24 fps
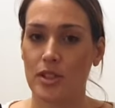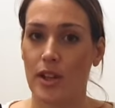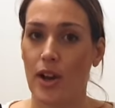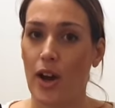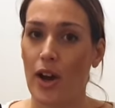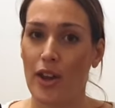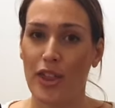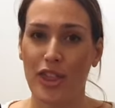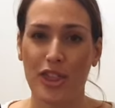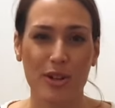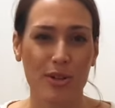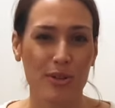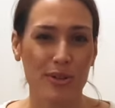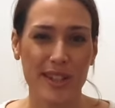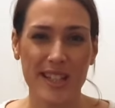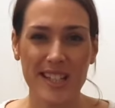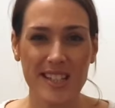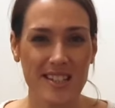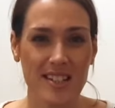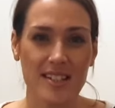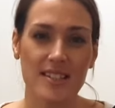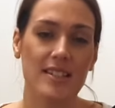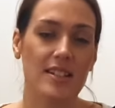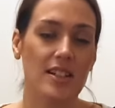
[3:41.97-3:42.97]
I thought
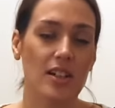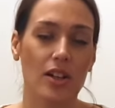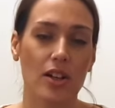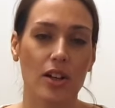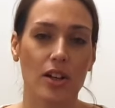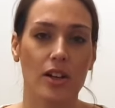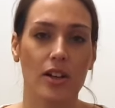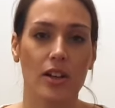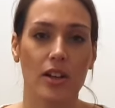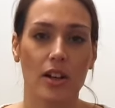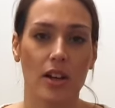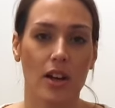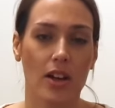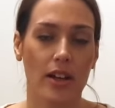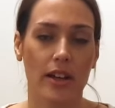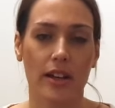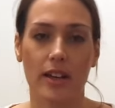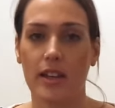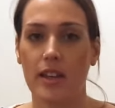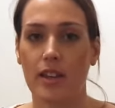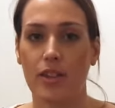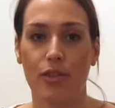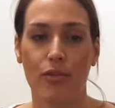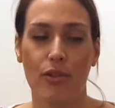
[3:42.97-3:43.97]
this doesn't look
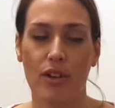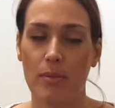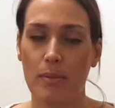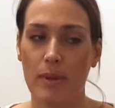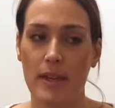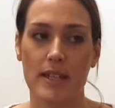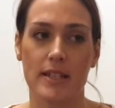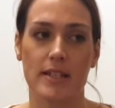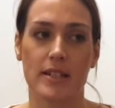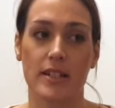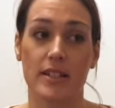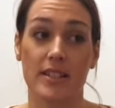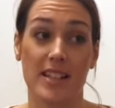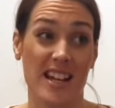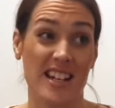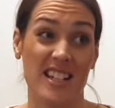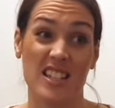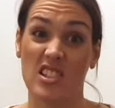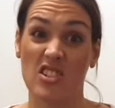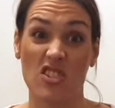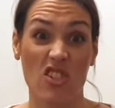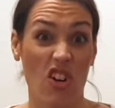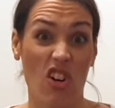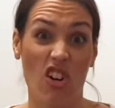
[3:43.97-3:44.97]
like three metres and
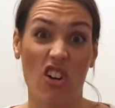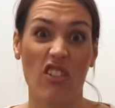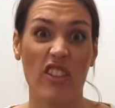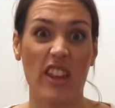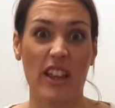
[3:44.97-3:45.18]
it's not.